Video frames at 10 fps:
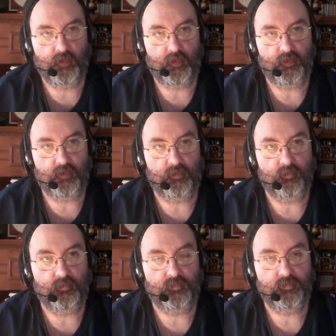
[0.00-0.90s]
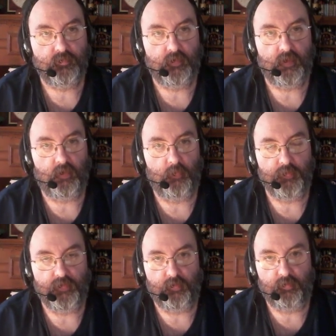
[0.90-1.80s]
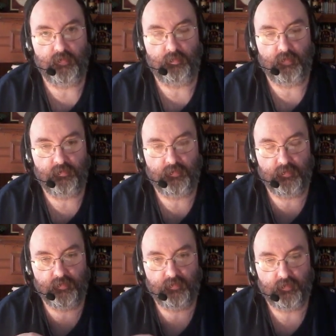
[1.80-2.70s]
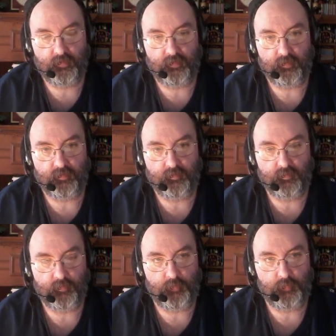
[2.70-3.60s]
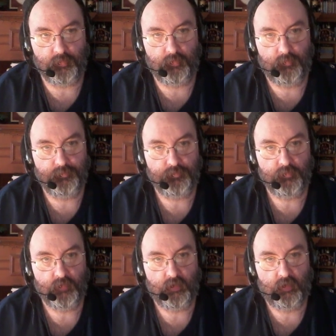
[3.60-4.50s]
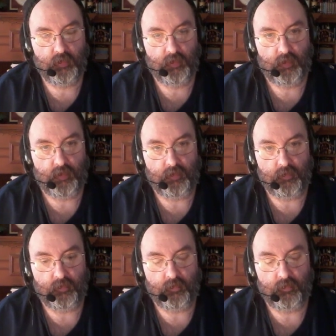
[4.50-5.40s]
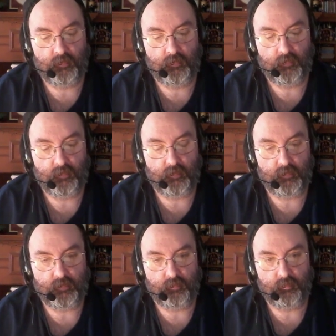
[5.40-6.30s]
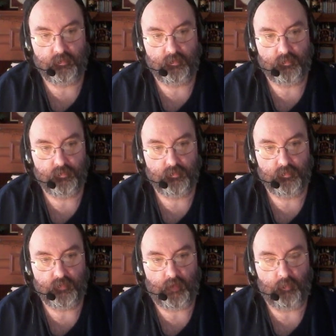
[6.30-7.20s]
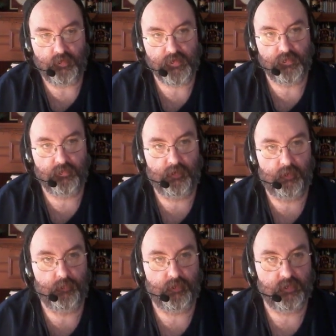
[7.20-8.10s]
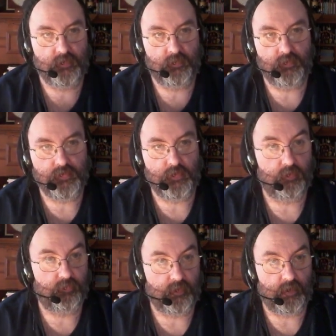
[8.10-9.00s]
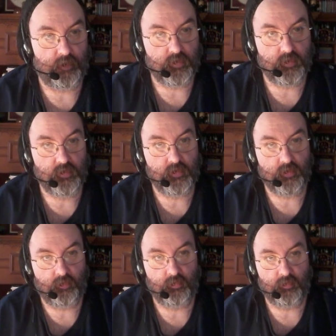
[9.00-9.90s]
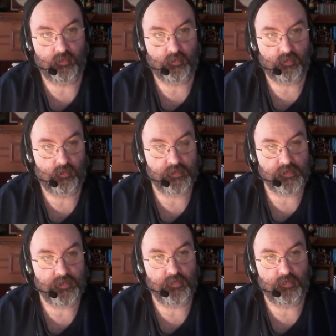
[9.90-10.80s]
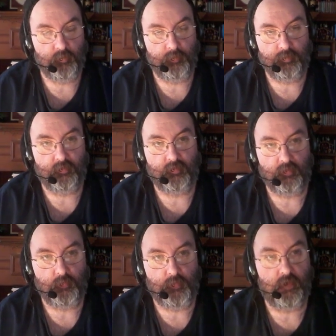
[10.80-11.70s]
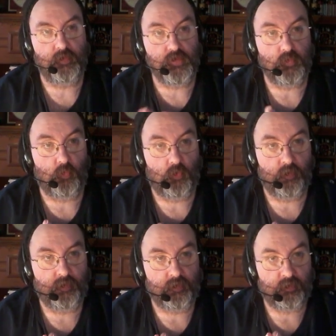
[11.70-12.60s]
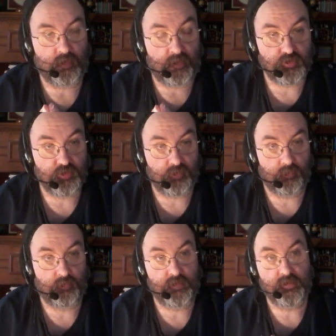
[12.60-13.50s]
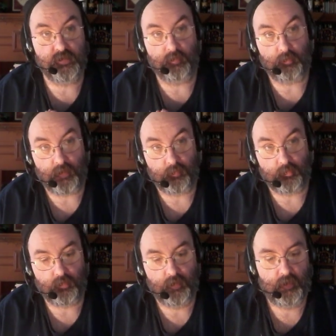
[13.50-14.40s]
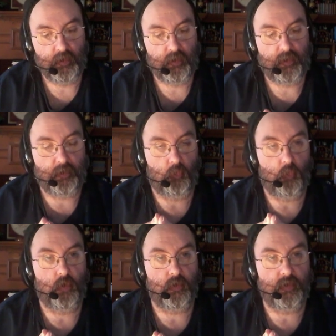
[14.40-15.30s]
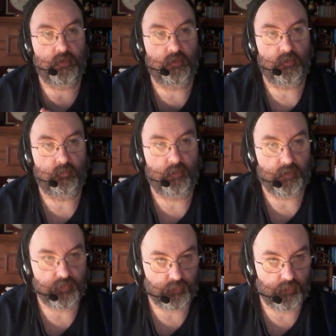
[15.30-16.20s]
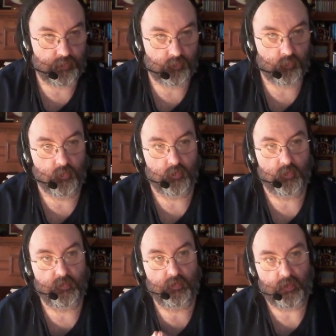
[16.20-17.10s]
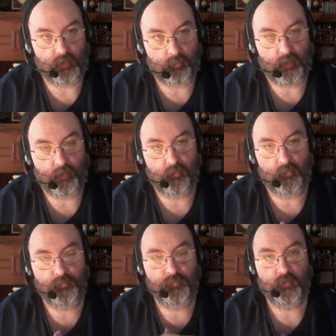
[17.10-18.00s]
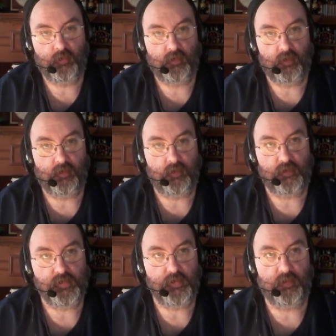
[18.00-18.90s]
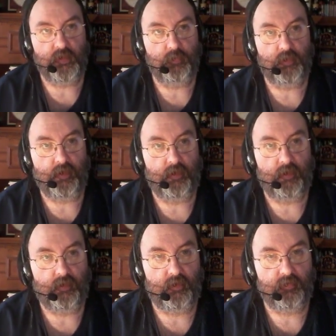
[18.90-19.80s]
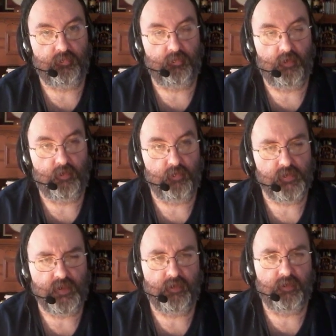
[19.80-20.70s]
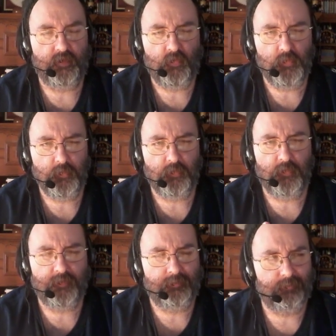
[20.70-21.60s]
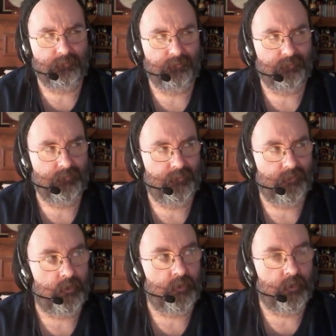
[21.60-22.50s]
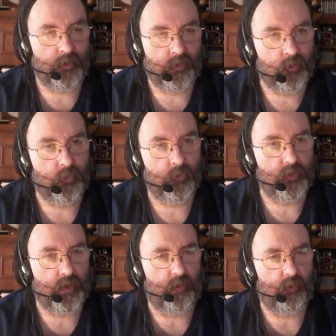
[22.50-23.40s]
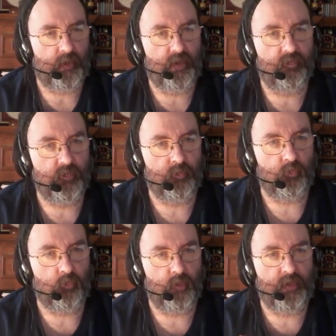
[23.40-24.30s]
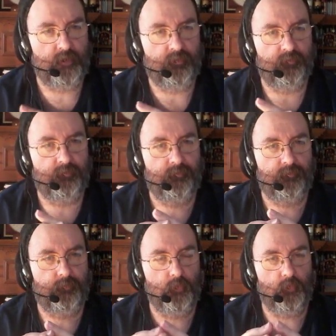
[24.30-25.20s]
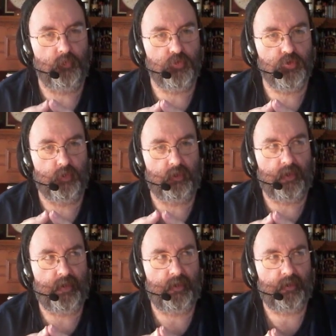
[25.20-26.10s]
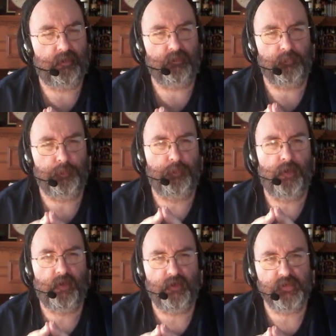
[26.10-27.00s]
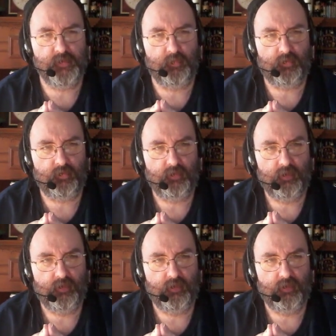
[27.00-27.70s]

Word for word: Um, but I hope that they'll be of benefit uh, to people. And um, I'm also developing two new certifications under the Institute of Biblical Anthropology, one in the ancient Near East and the Bible, and one in the Mediterranean world and the Bible. Uh, so keep an eye out for those. I don't know that I will have them ready for July. It's possible